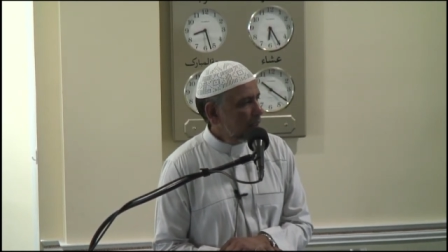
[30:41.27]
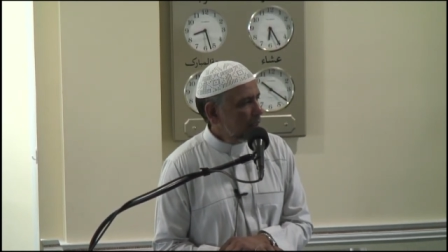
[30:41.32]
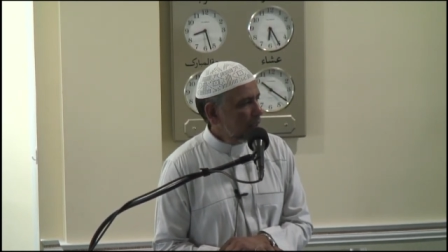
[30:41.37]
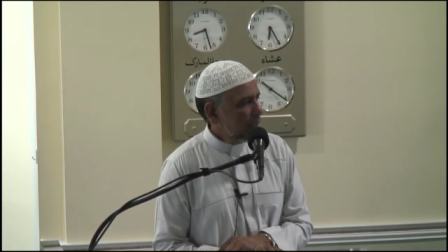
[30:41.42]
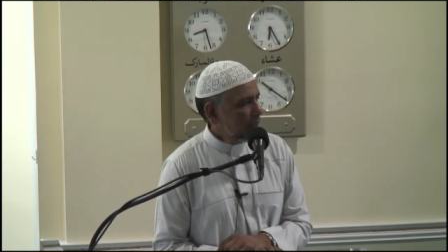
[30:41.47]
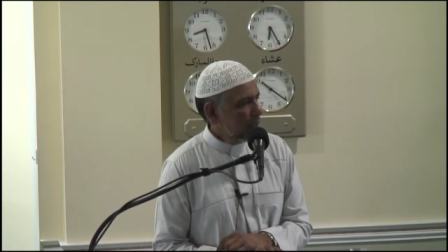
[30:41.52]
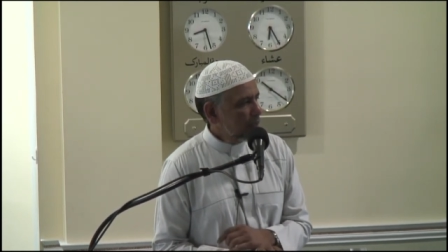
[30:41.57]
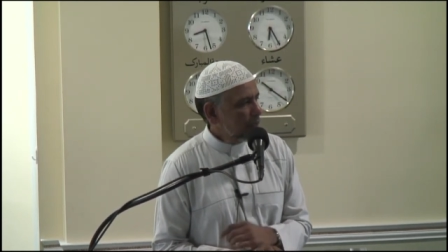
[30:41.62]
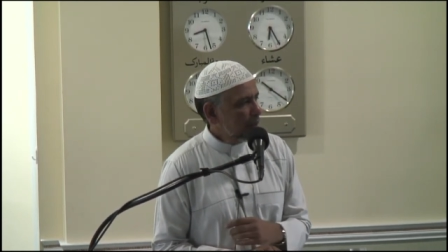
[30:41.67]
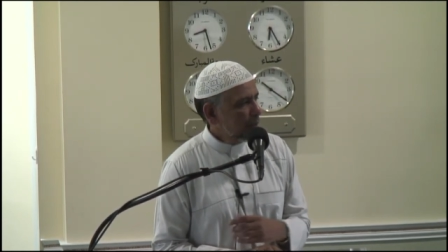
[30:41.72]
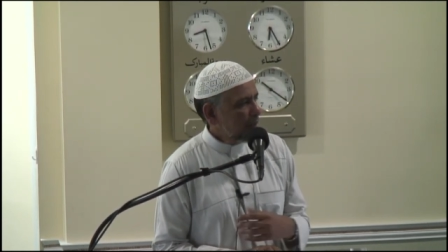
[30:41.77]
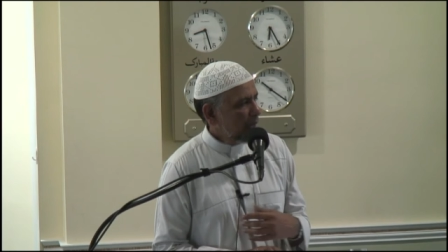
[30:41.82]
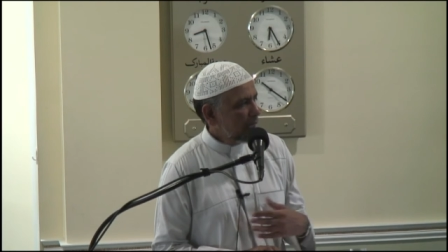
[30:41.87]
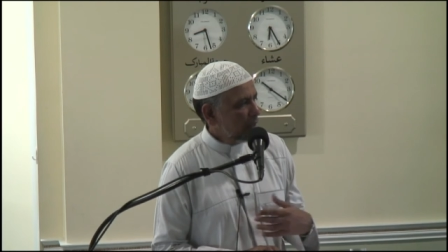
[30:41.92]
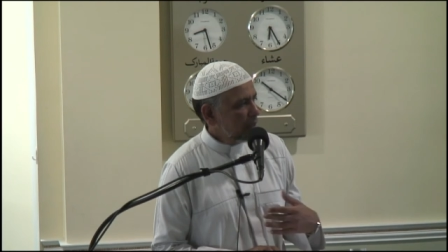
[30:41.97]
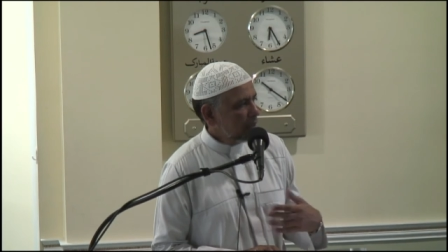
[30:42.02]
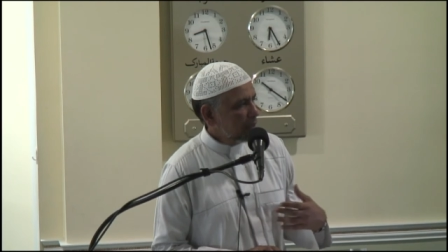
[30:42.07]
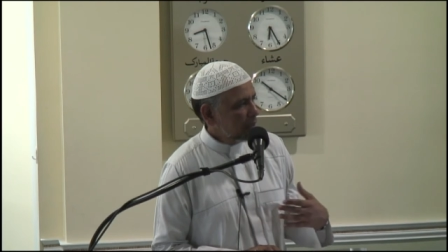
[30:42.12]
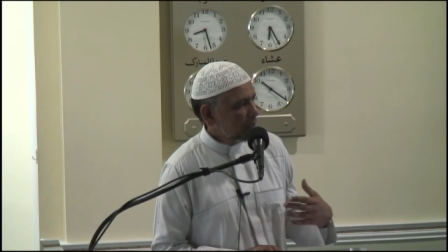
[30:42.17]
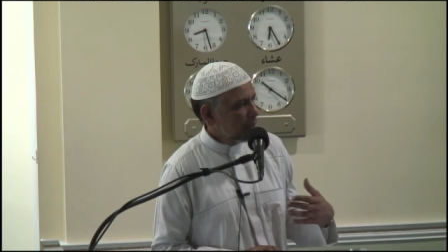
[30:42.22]
he
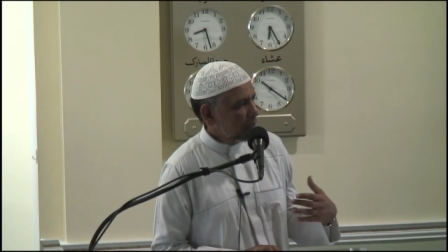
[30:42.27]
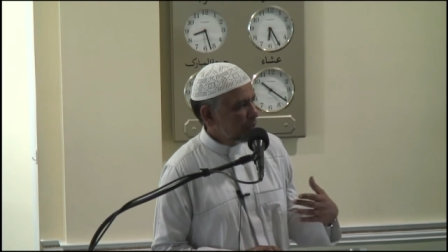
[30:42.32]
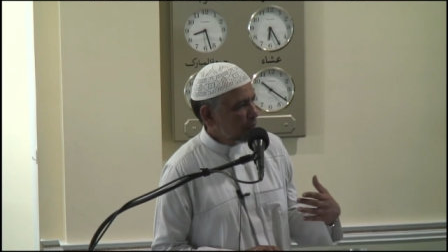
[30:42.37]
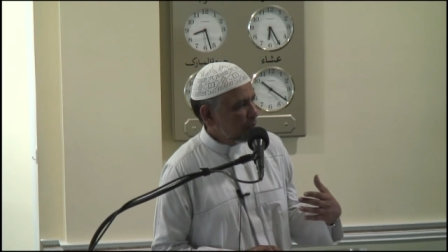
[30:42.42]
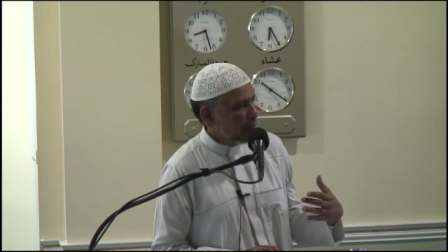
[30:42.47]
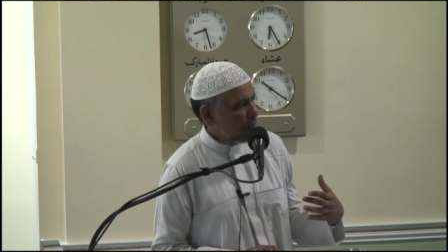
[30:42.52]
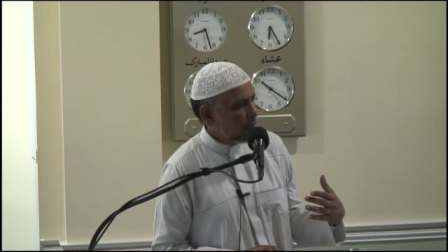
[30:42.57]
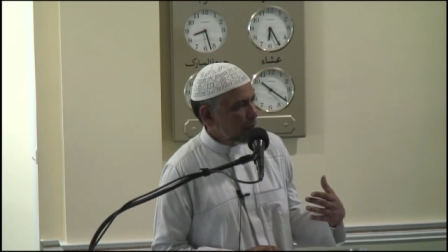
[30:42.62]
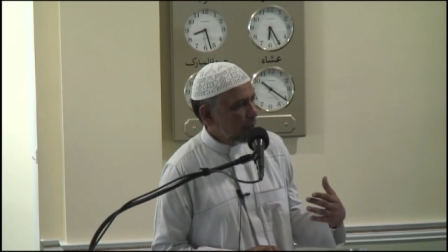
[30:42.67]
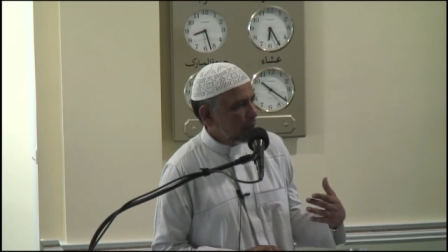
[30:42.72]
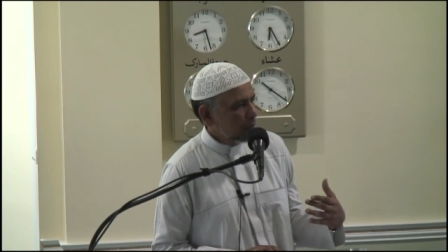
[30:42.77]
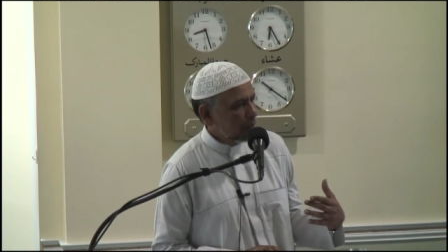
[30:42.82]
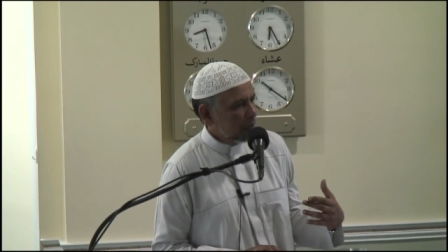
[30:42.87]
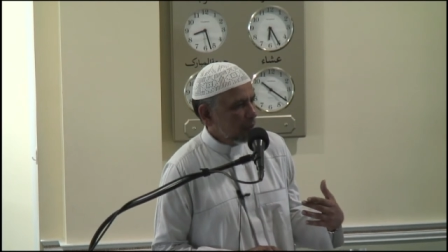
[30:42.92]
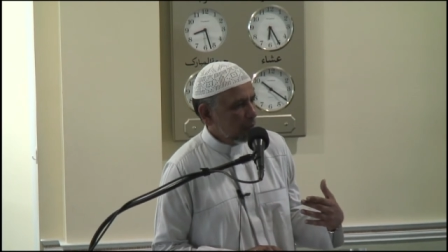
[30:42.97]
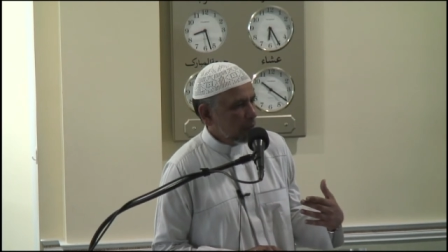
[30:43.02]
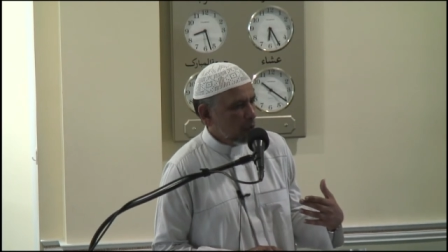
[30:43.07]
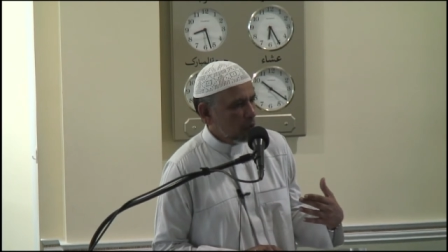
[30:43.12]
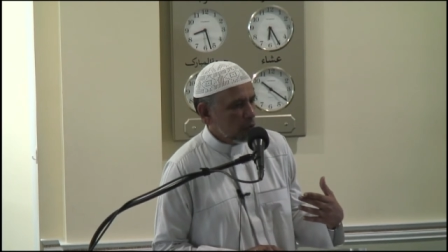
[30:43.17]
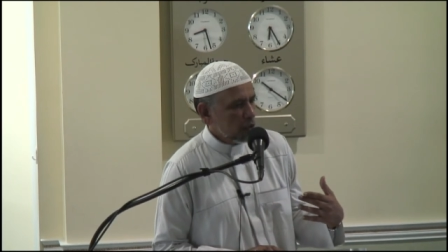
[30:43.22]
reminds us of about,
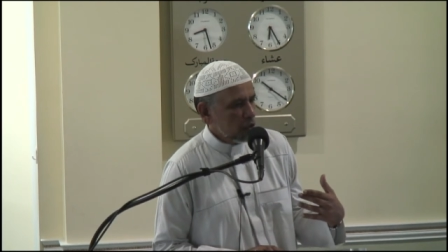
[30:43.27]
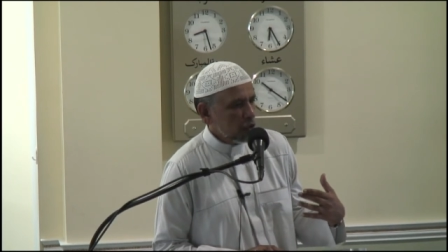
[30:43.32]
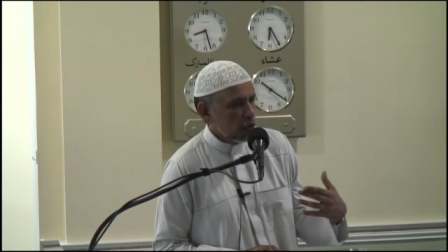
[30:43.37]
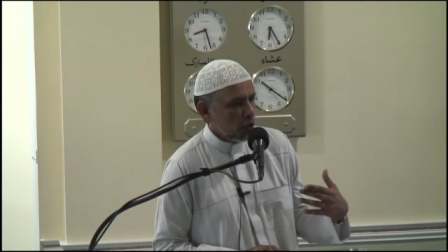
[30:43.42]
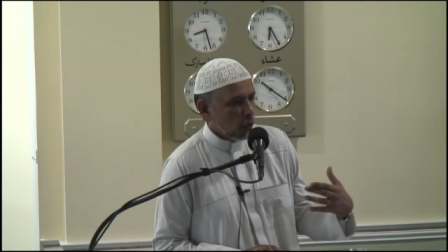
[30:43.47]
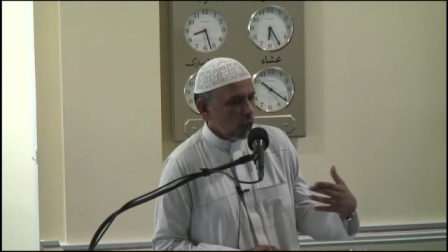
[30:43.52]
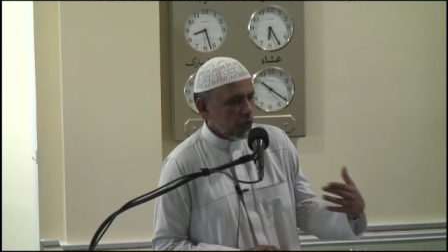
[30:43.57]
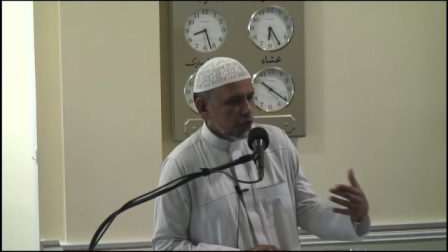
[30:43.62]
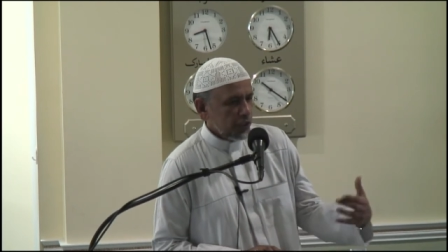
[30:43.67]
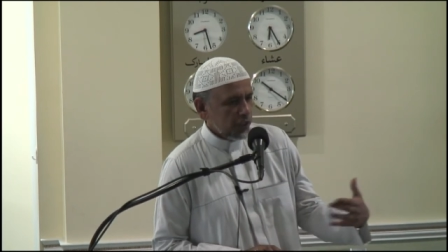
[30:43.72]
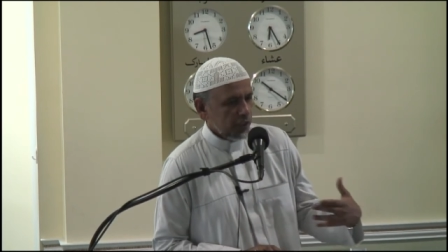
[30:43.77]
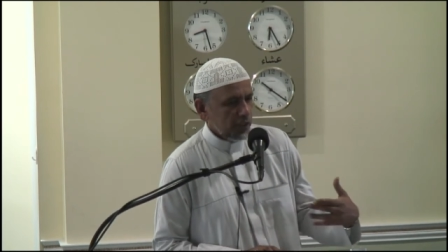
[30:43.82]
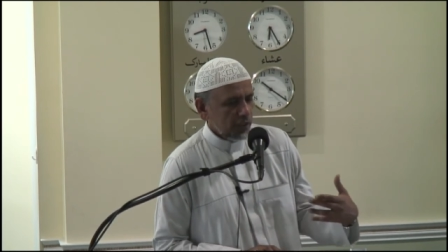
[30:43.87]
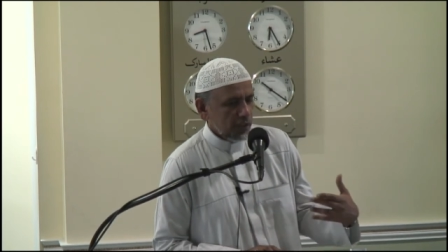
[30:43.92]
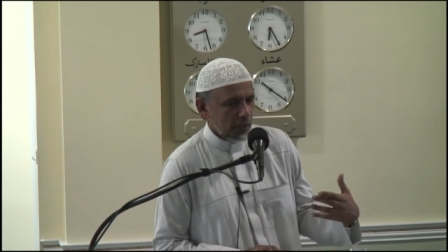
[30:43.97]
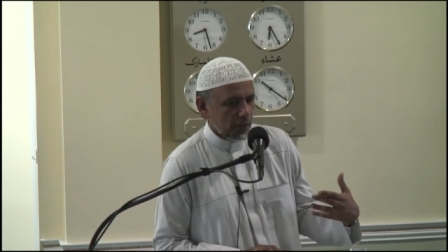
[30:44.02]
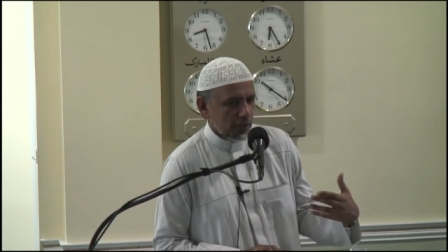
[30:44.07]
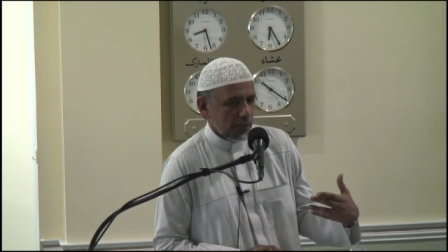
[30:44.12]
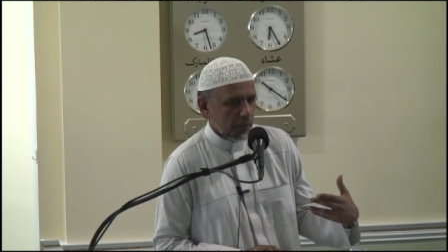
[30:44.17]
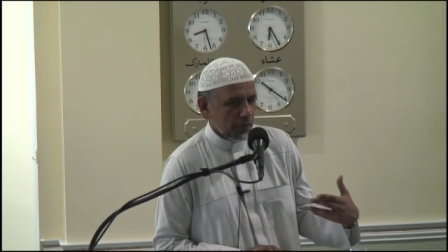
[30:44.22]
about
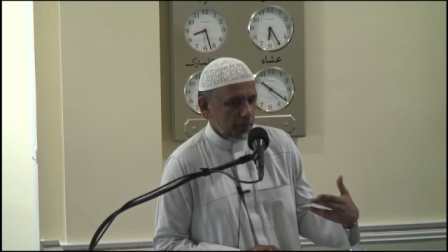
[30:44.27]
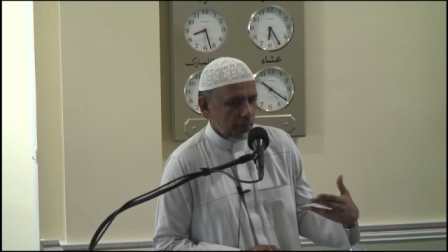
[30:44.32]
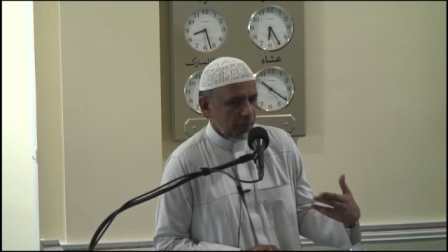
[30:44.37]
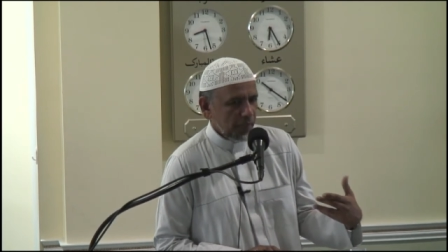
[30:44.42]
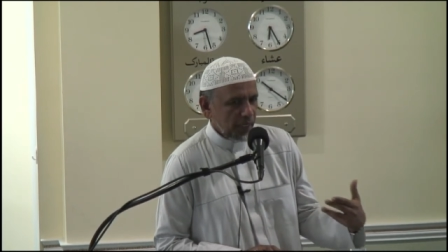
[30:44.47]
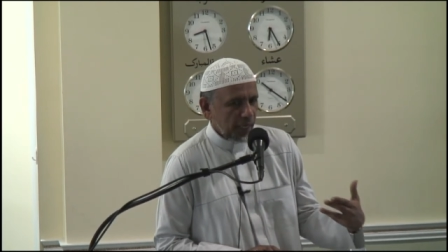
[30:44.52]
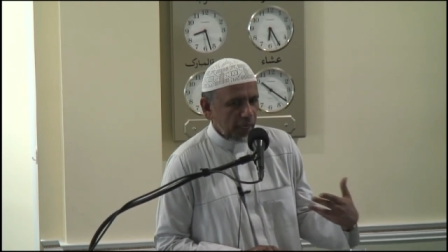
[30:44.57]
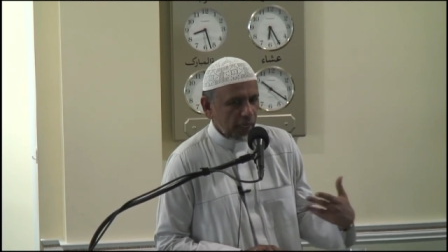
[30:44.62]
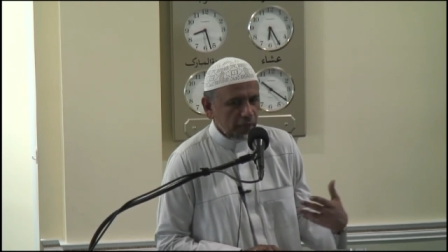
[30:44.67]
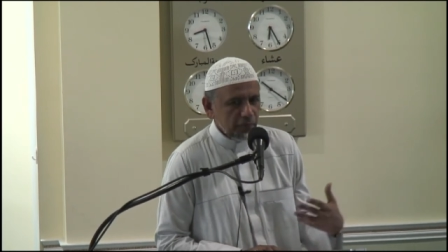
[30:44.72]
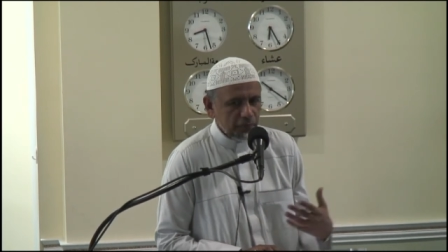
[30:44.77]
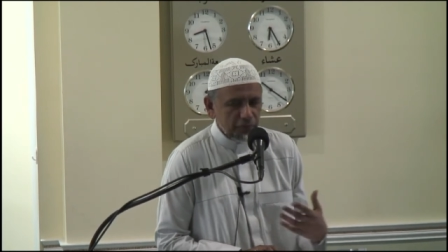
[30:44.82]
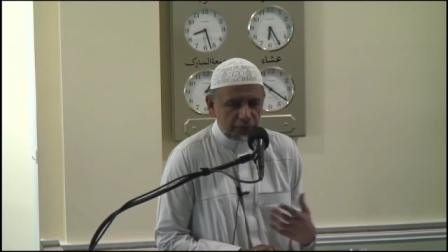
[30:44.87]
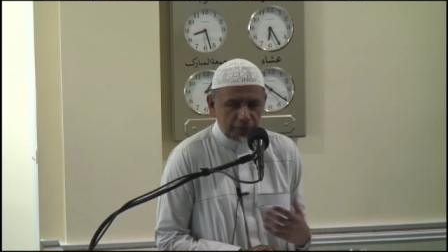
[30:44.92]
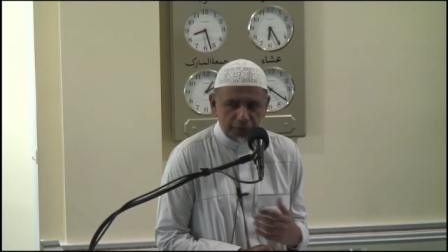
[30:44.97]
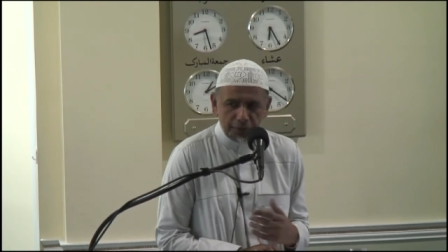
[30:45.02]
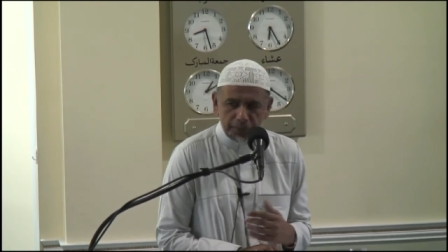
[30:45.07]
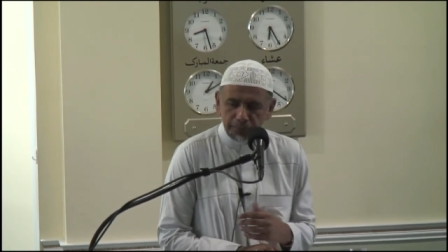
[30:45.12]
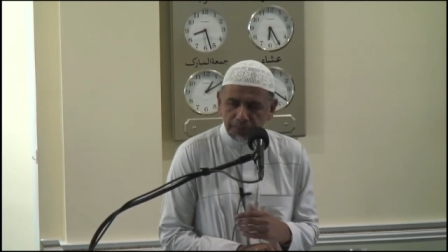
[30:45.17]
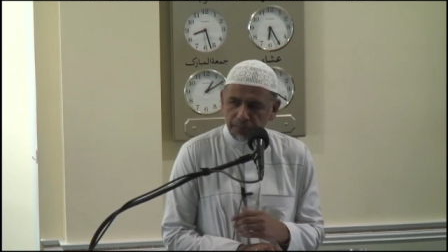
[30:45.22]
social
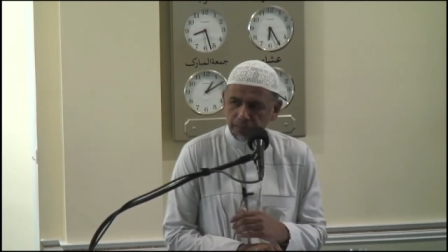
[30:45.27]
behavior